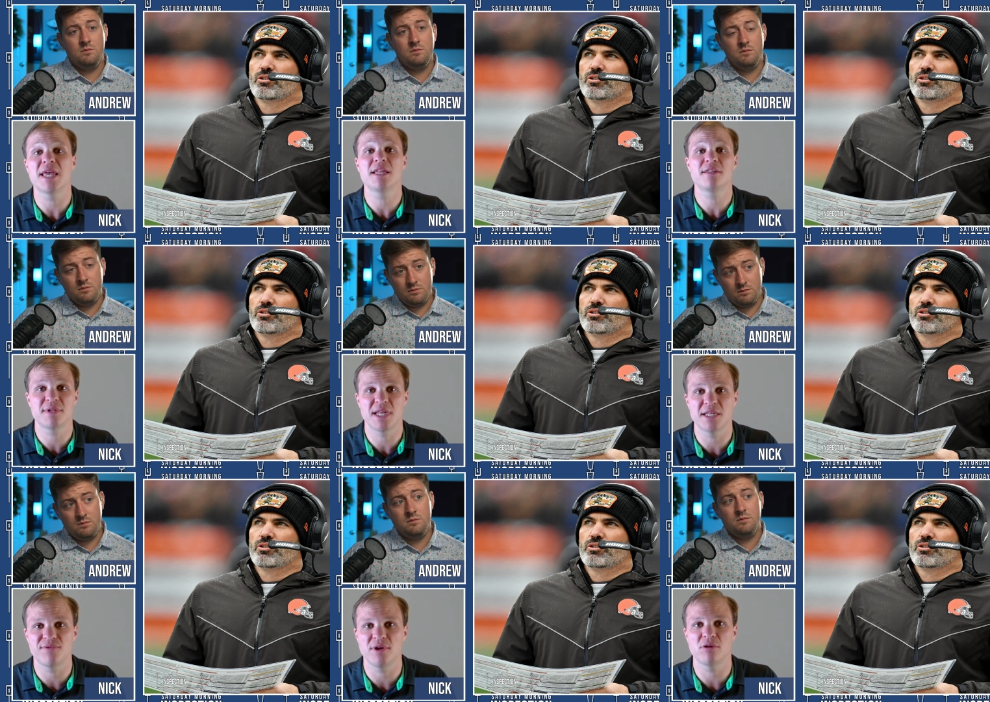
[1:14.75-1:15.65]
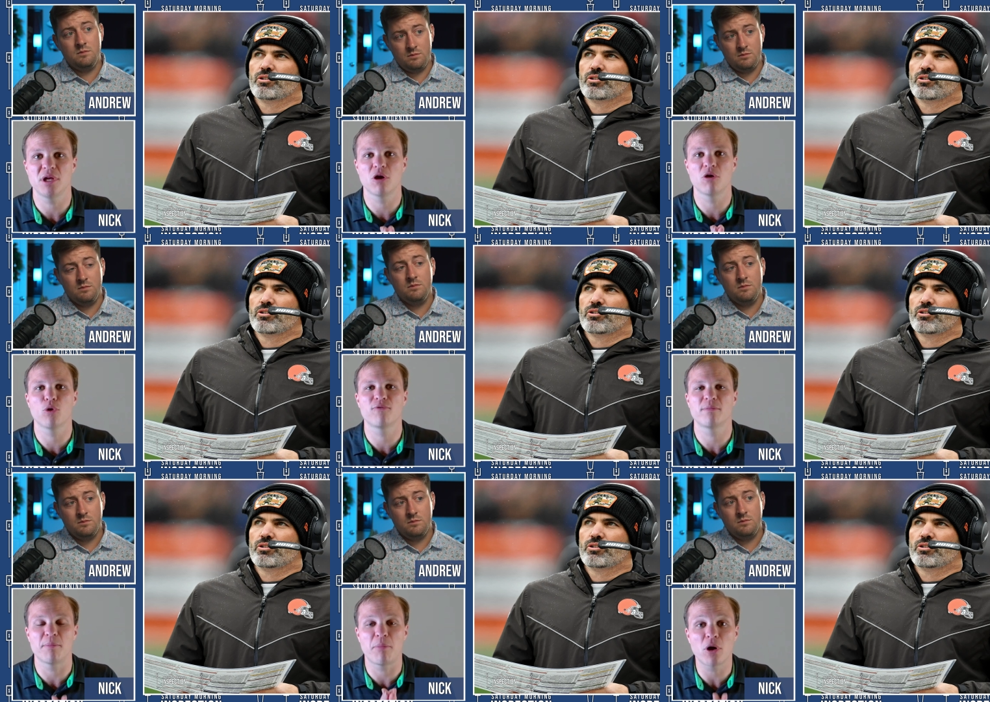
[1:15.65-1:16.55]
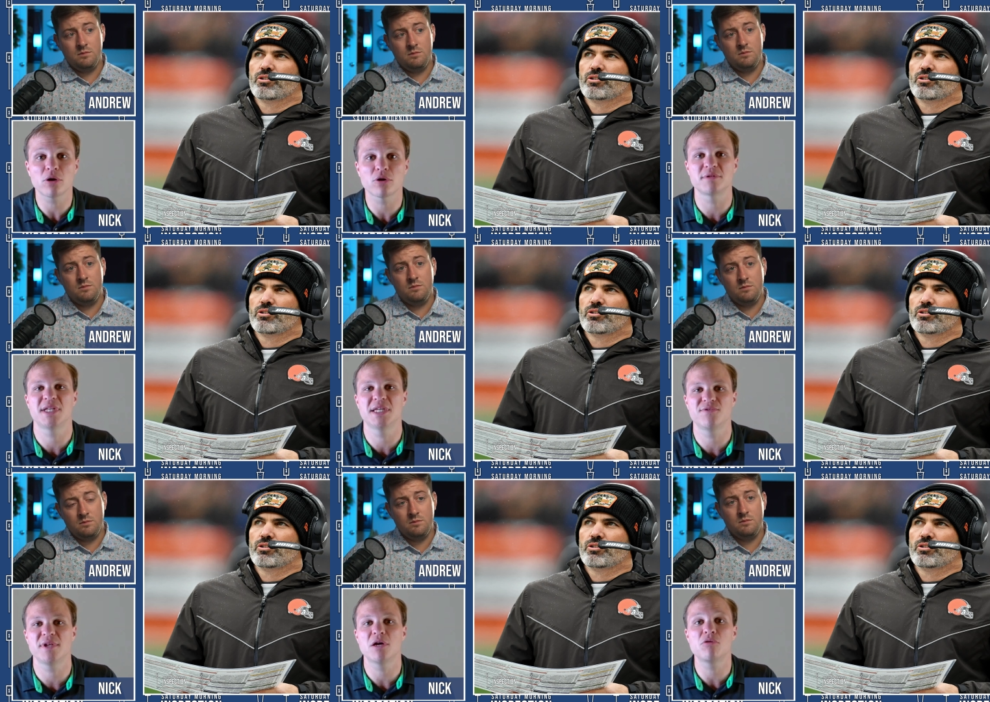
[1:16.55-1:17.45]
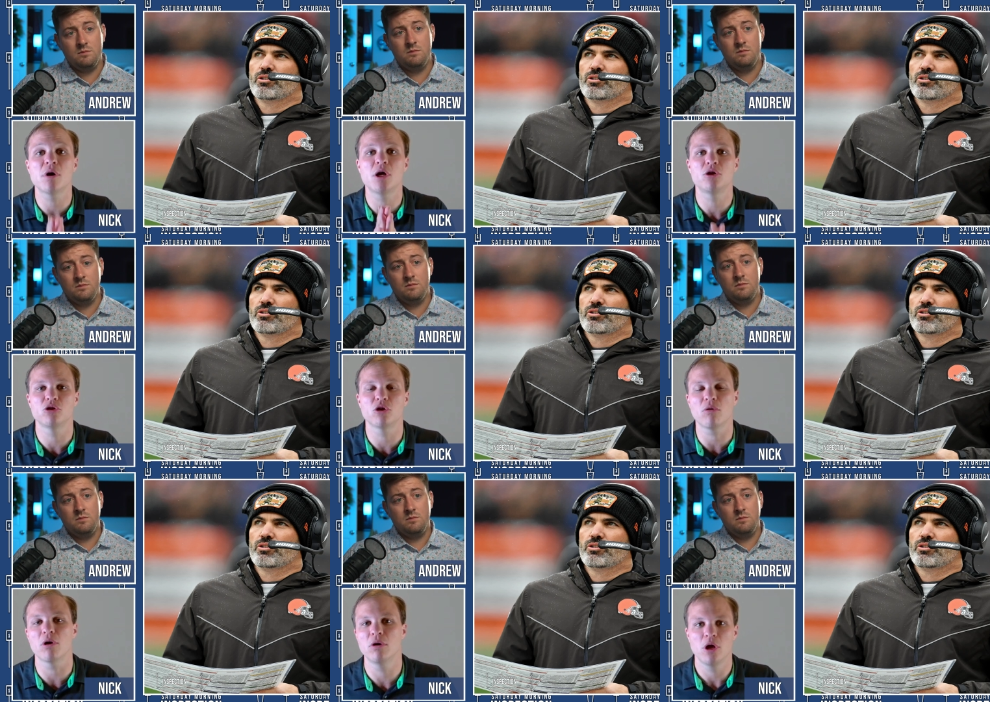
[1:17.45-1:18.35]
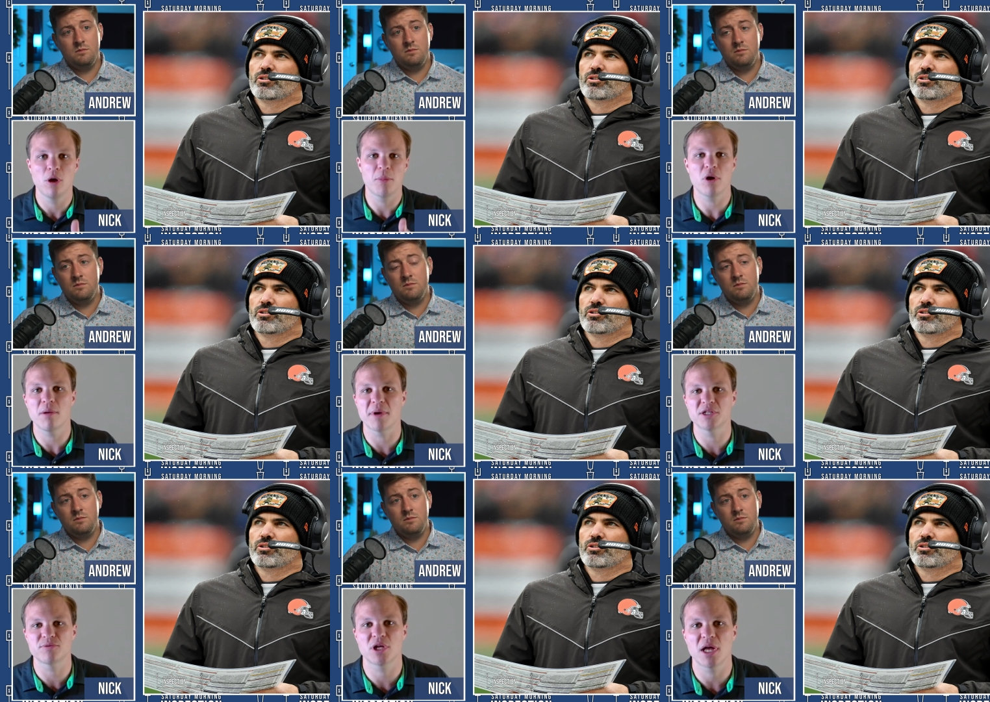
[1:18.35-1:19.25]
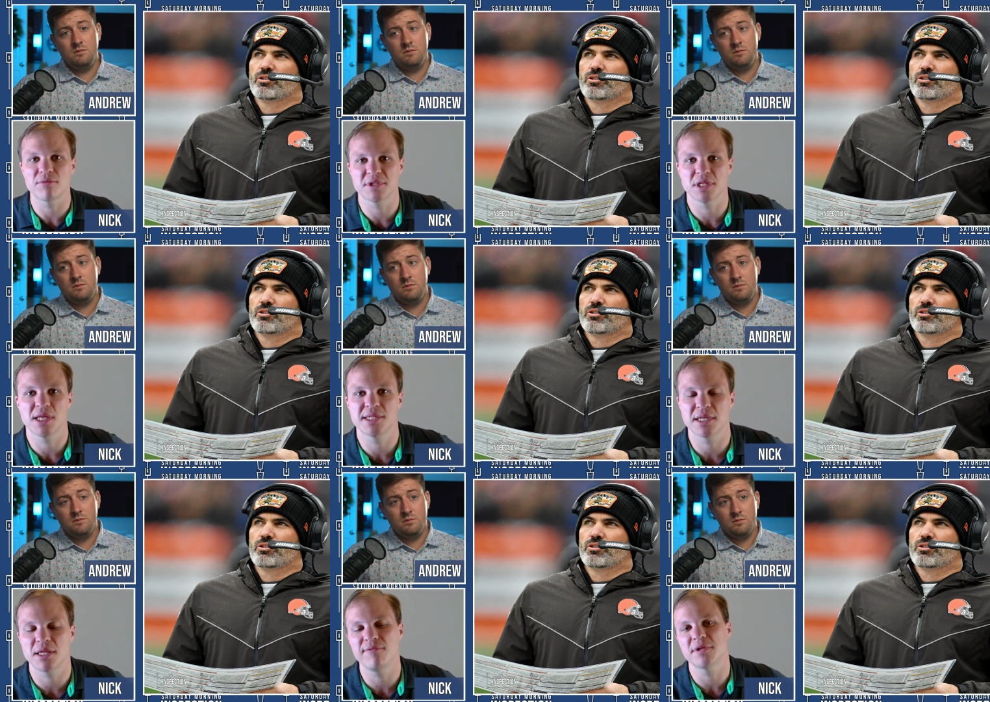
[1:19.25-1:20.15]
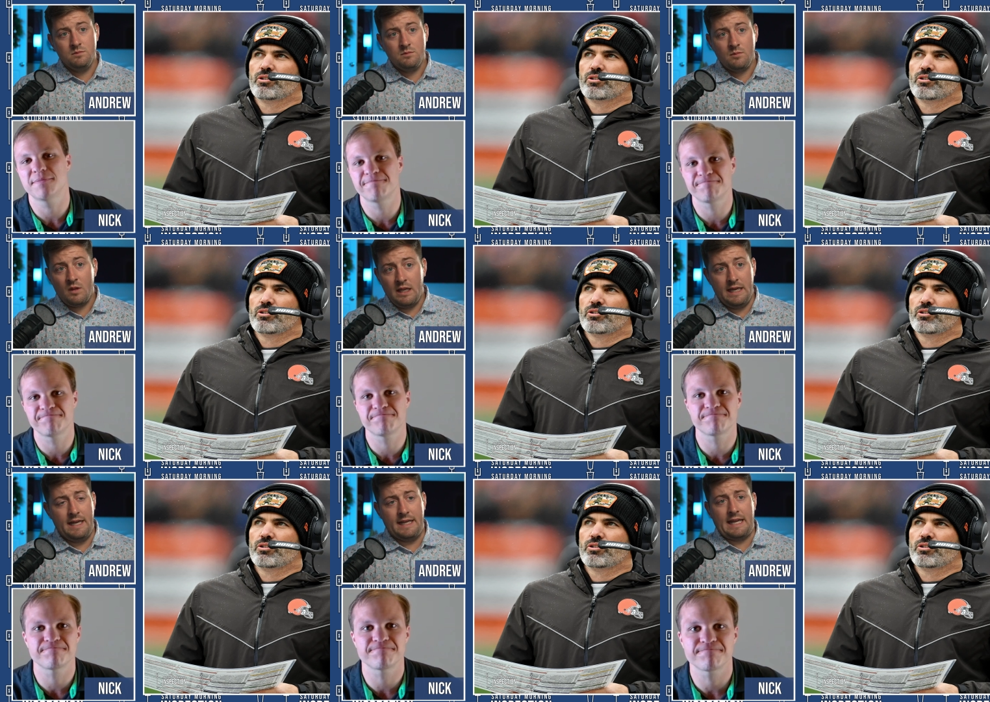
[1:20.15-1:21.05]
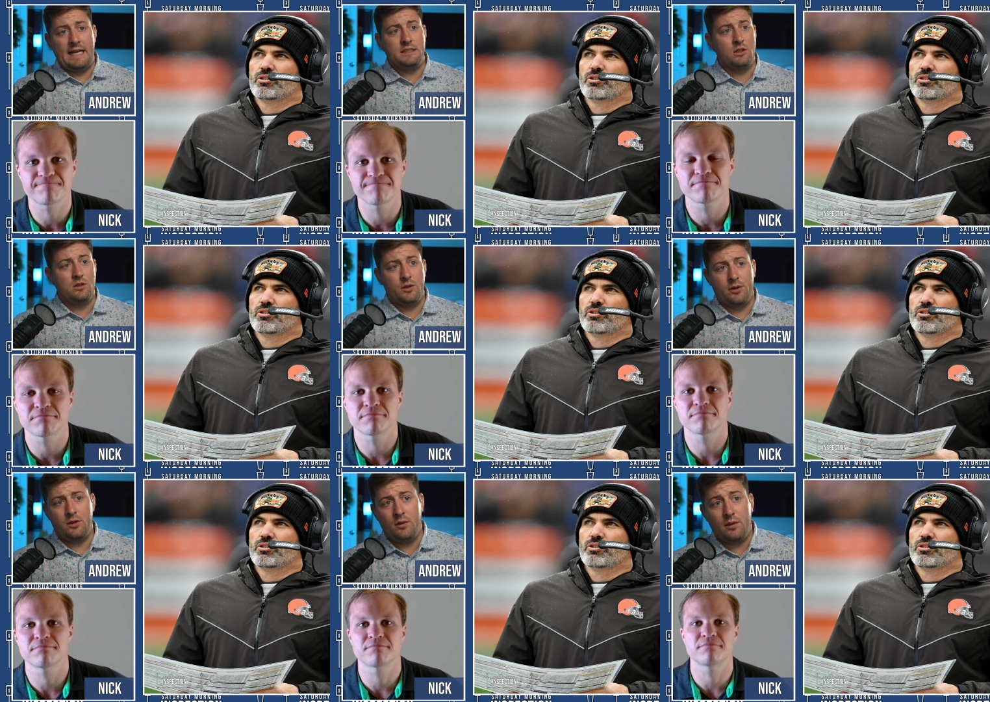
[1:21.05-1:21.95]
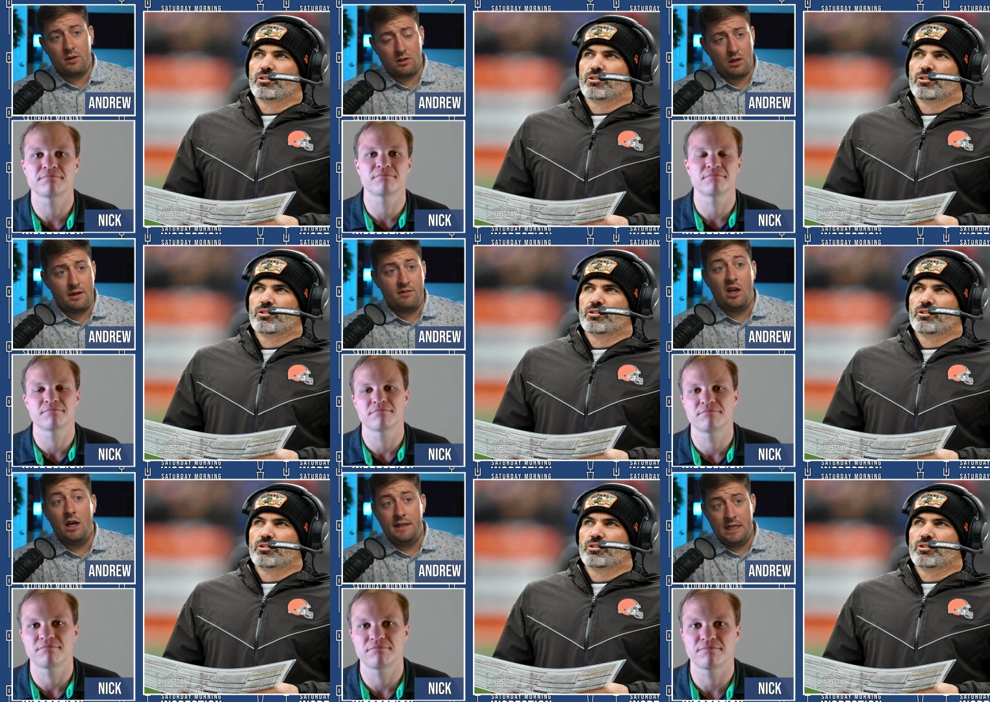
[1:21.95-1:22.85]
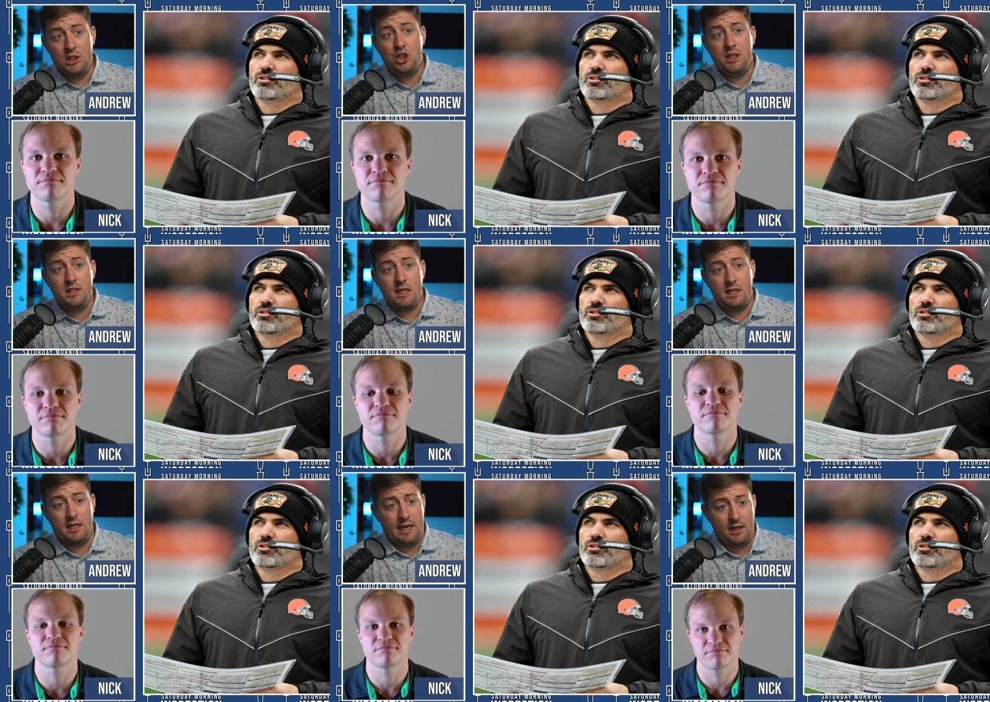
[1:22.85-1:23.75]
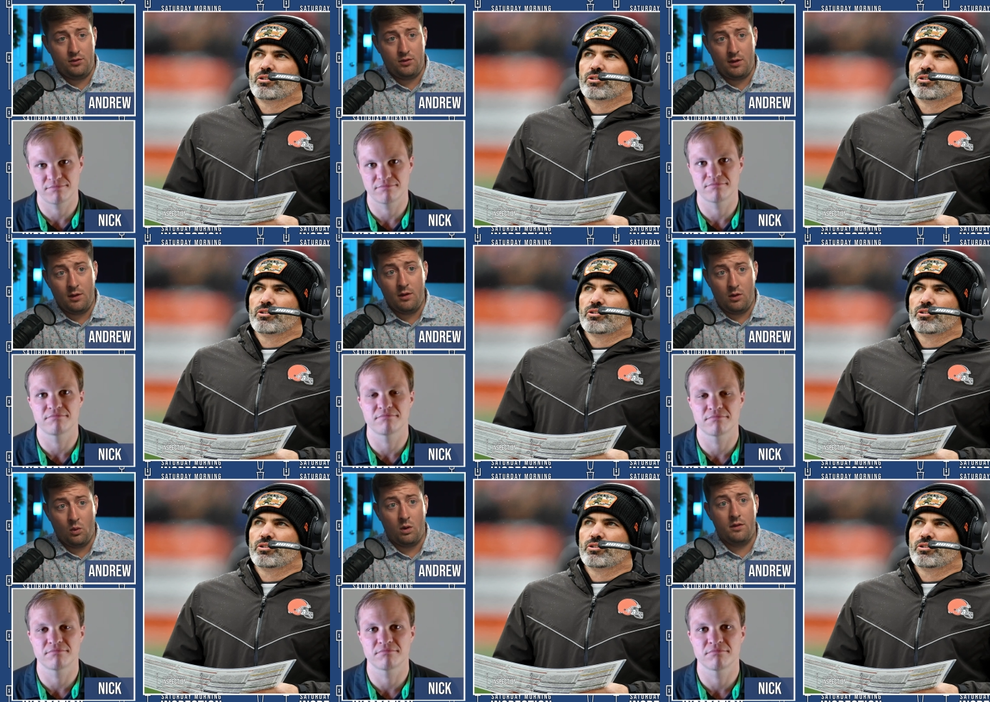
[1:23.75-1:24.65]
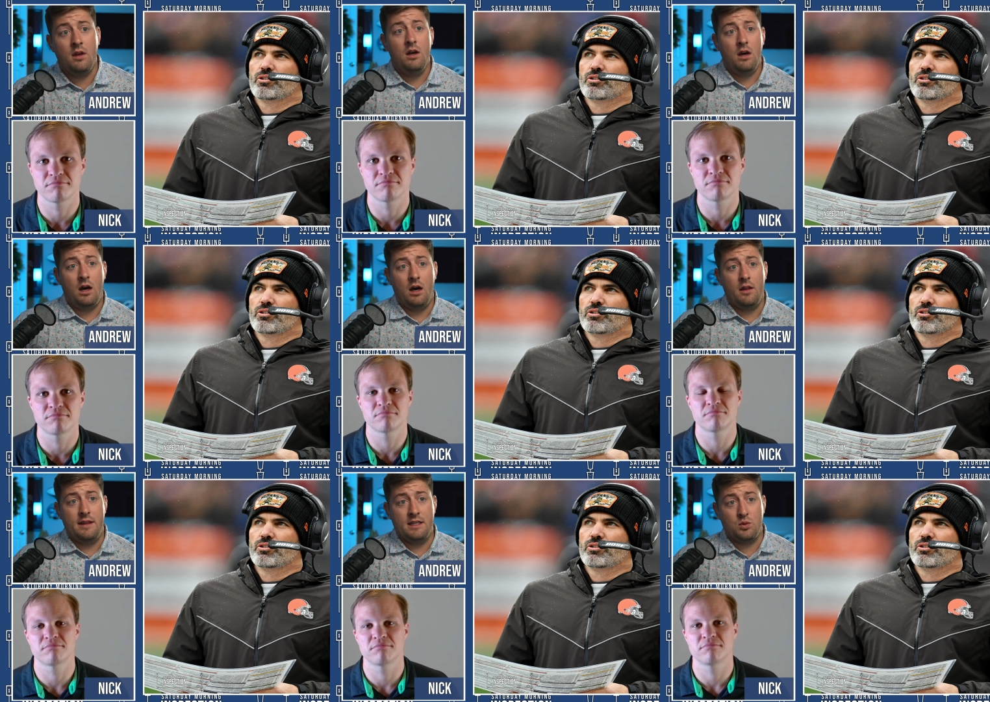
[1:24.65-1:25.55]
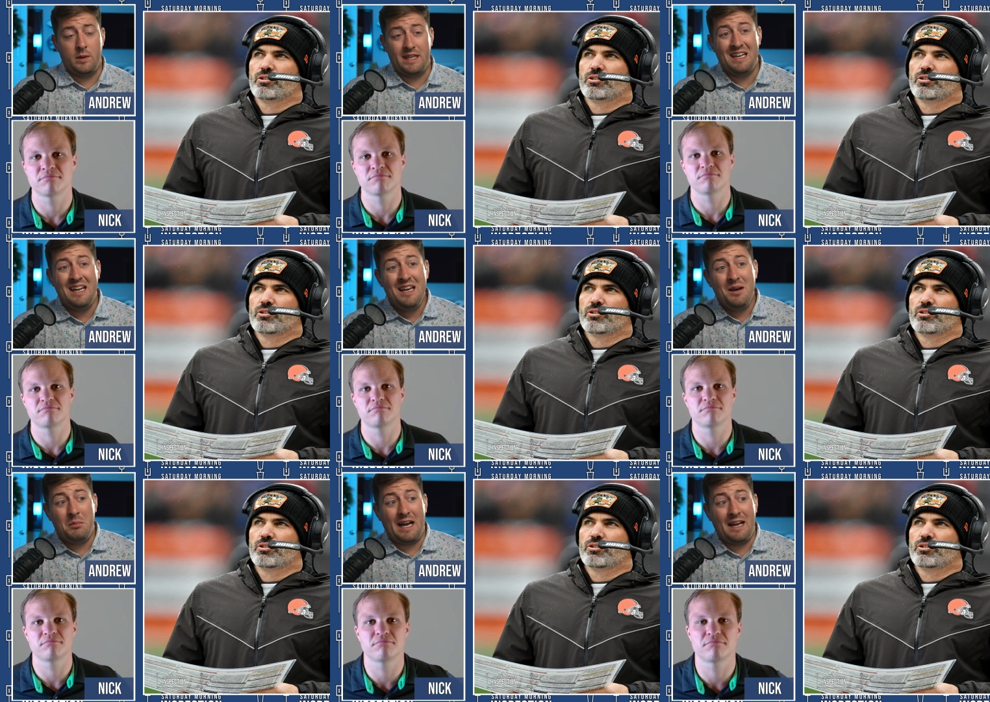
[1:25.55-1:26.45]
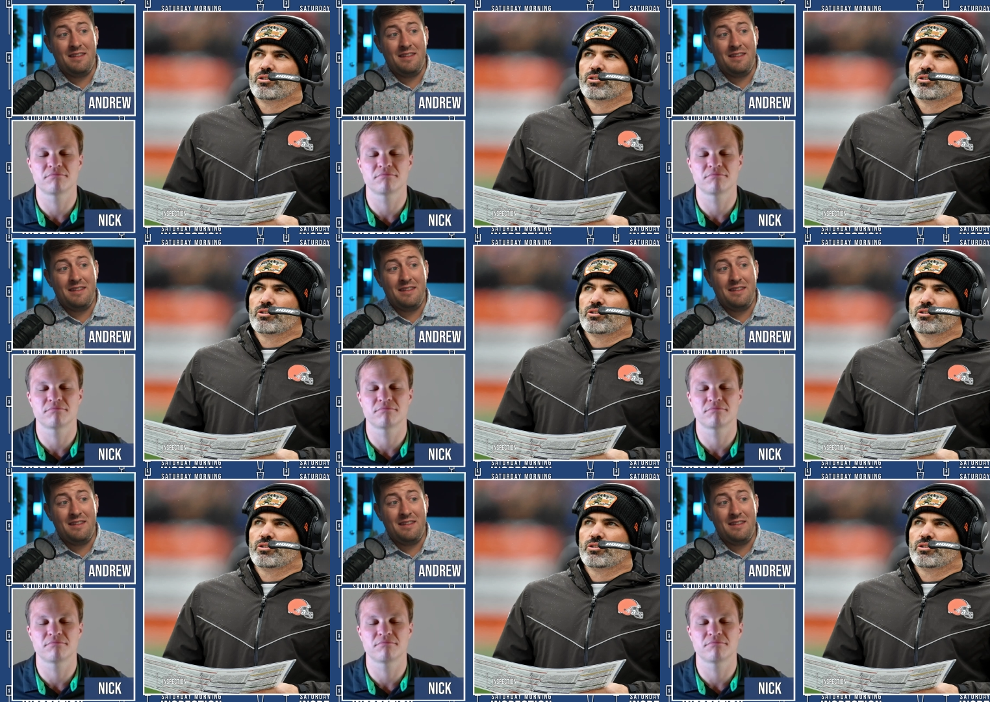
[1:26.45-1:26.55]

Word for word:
Speaker 1: end of today's video to hear a word from the partner of today's video, Neuro. But all right, Miles, what you got? What's the latest out of Cleveland?
Speaker 2: Yeah, Nick, as you alluded to, there's a lot of additions in the A F C North uh, this weekend, but I